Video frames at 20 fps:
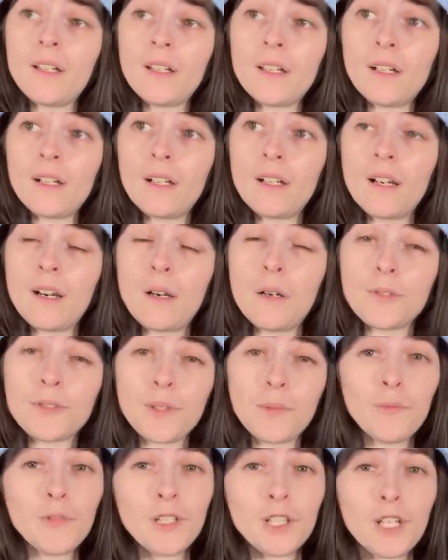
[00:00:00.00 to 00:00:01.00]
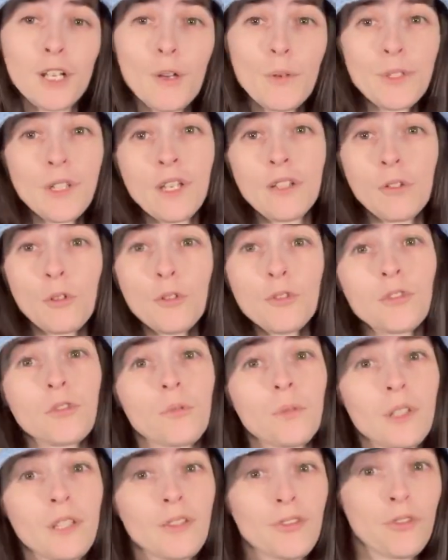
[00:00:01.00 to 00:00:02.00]
some videos, and also
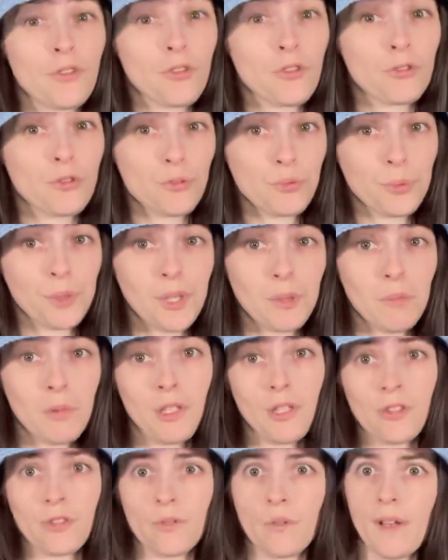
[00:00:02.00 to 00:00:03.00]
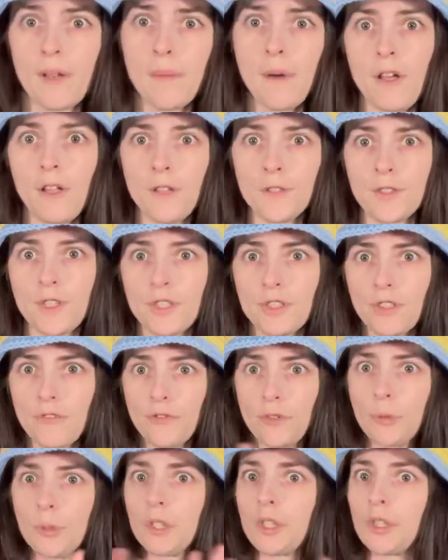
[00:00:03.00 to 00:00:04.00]
he's streaming, so I apologize if
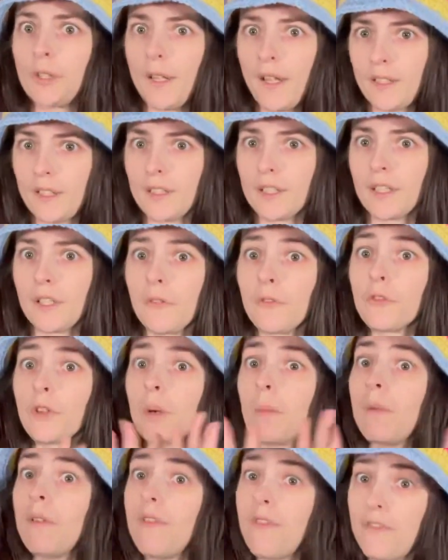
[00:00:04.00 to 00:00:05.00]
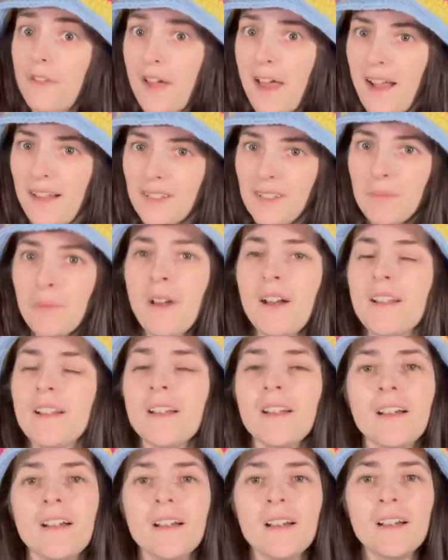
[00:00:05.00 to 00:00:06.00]
you hear anything from that. But
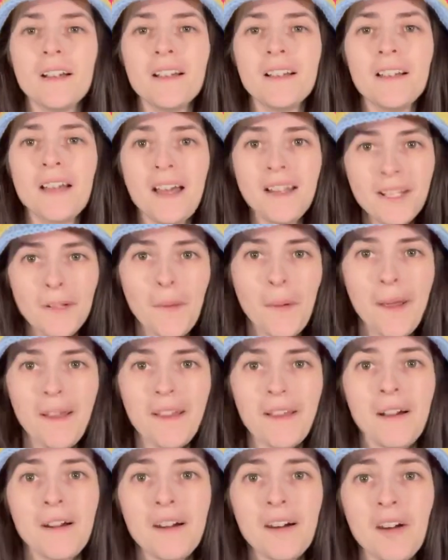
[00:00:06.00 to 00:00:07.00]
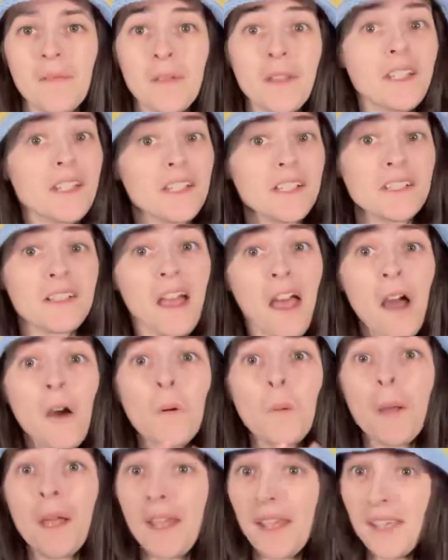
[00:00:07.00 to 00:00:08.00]
anyway, it is
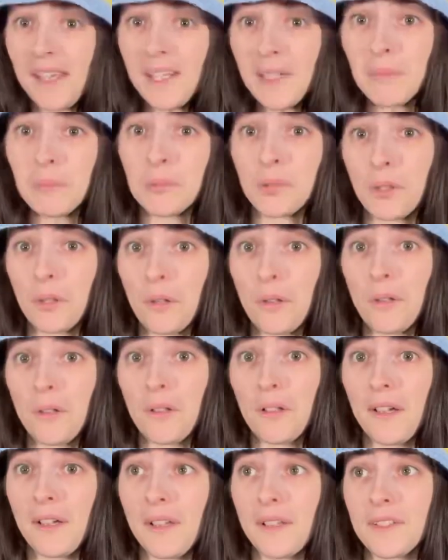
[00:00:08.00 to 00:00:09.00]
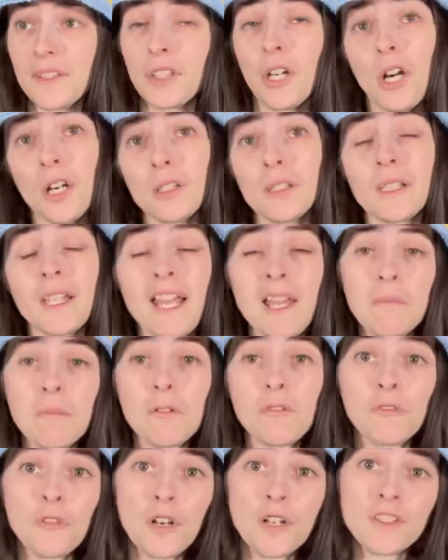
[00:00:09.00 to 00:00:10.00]
now April. It's currently
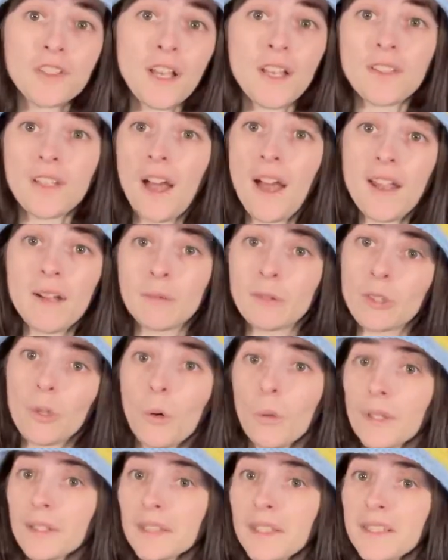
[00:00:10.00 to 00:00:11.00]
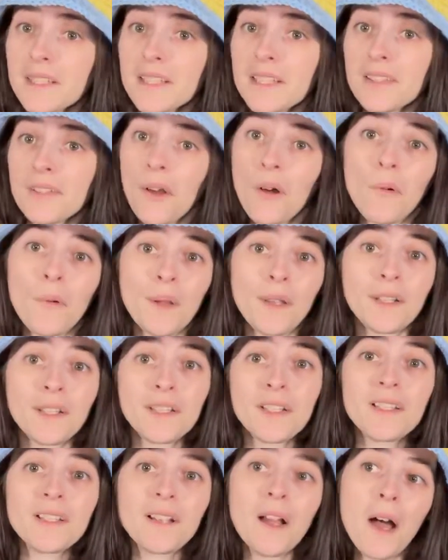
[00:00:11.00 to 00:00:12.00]
April 1st as I am recording this, so it
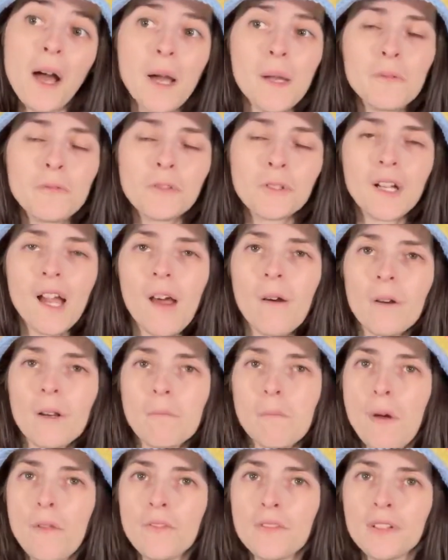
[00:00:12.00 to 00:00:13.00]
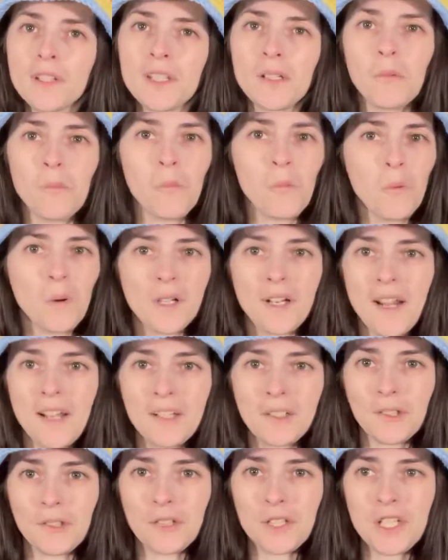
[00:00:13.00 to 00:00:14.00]
is time for our monthly What I
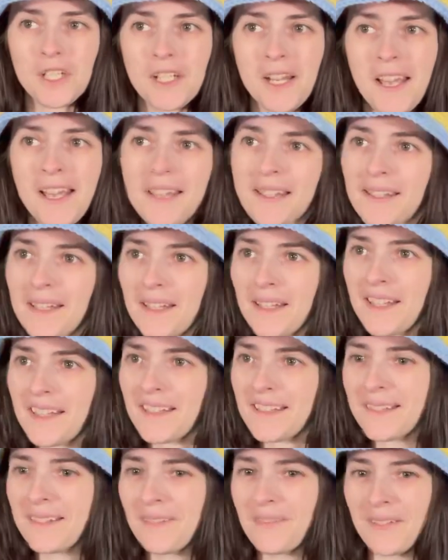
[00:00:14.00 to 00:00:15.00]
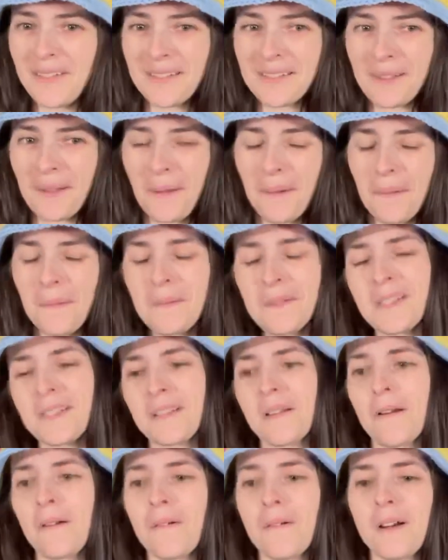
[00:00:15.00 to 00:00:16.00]
Crocheted In video.
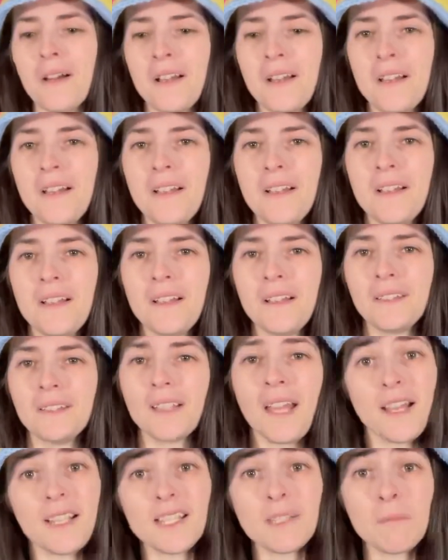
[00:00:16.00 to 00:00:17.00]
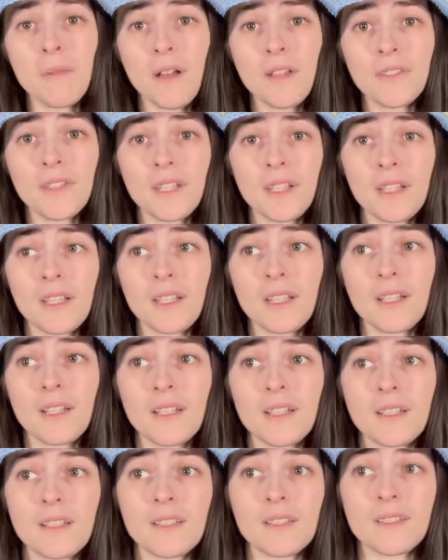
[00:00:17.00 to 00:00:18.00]
So last month
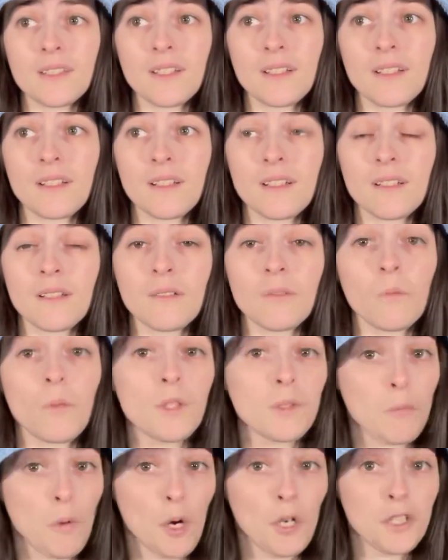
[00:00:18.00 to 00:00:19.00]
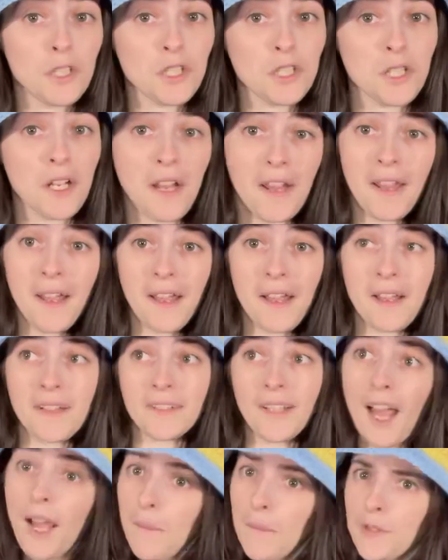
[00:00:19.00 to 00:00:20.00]
was March, and
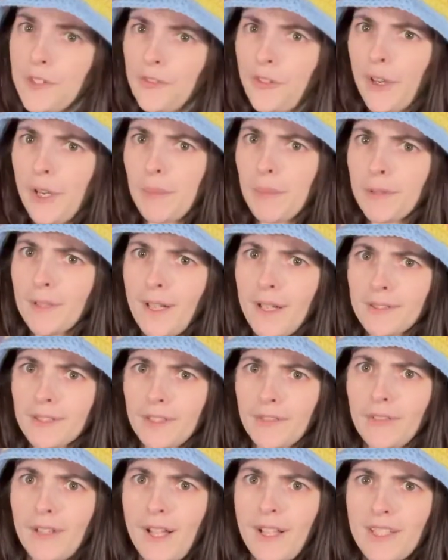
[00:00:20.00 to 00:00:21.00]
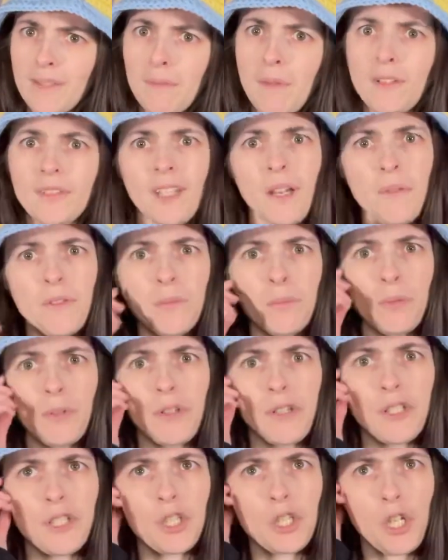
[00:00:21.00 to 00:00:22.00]
I was very productive last month. I was
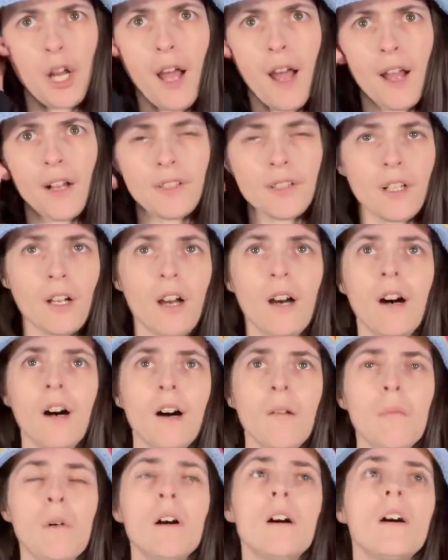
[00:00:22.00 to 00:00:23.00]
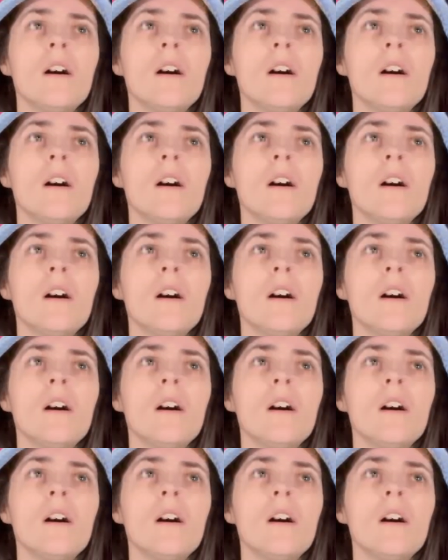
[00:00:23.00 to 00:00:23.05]
pretty shocked. I'm